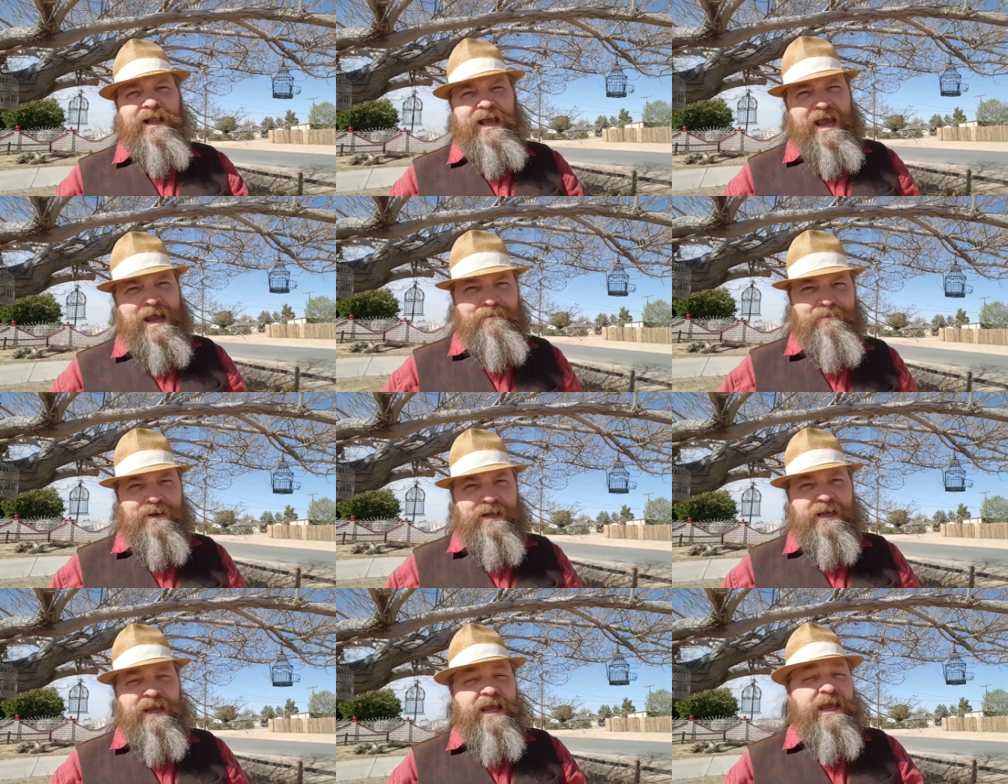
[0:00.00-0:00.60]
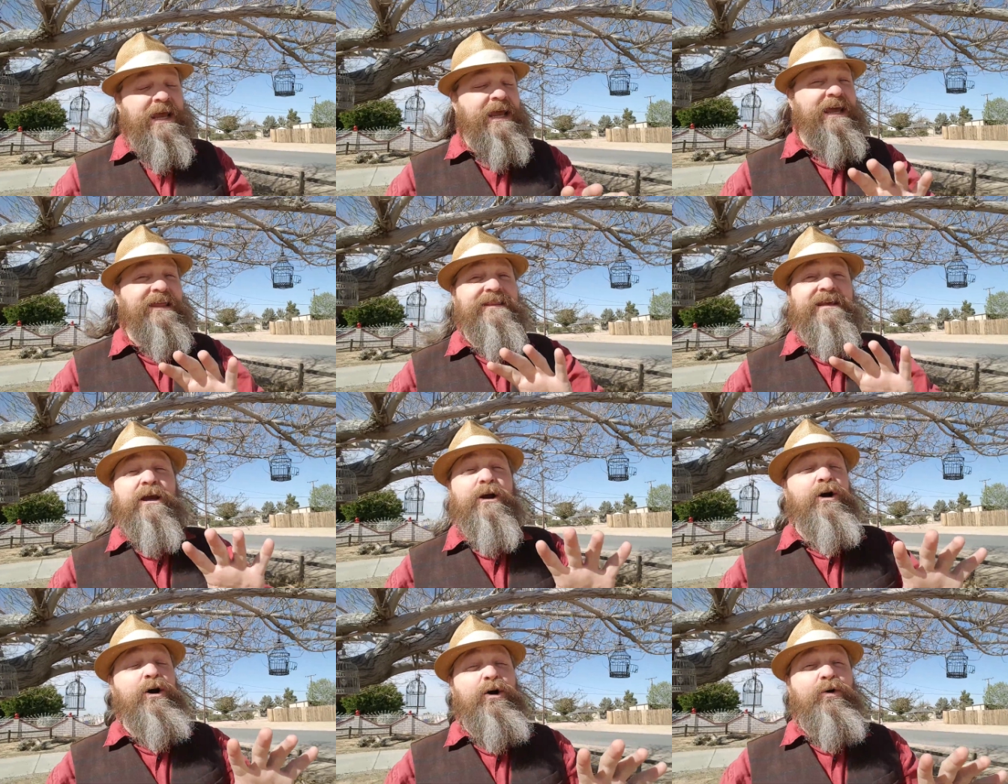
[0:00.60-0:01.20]
happen and
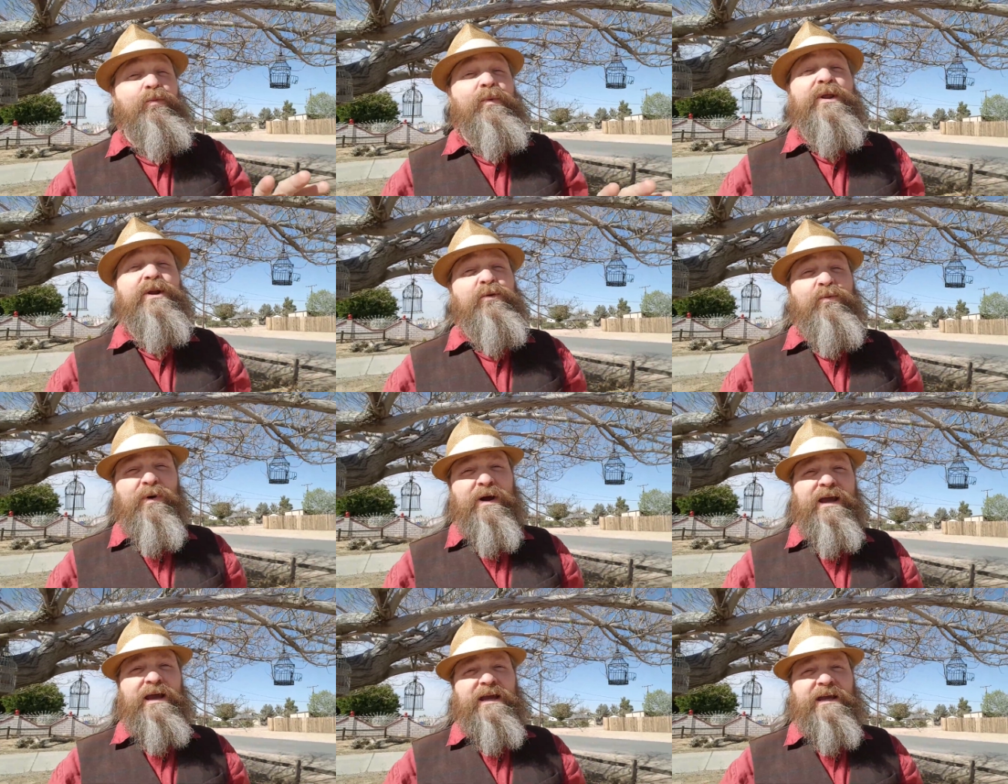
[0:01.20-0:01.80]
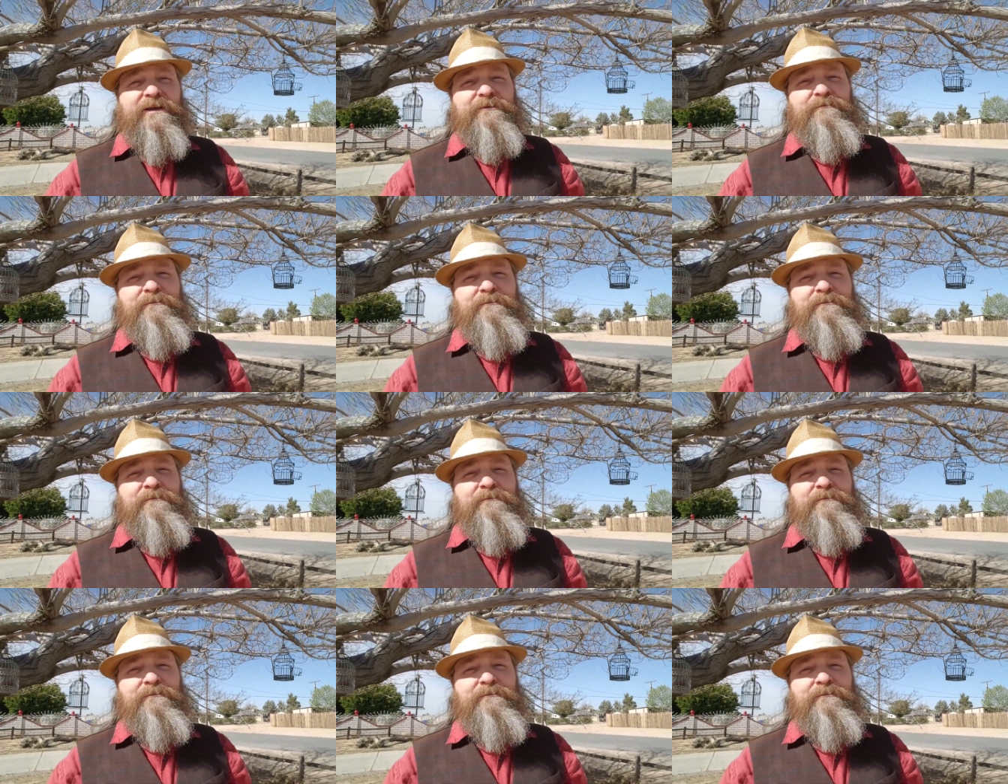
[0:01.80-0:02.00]
they all went away.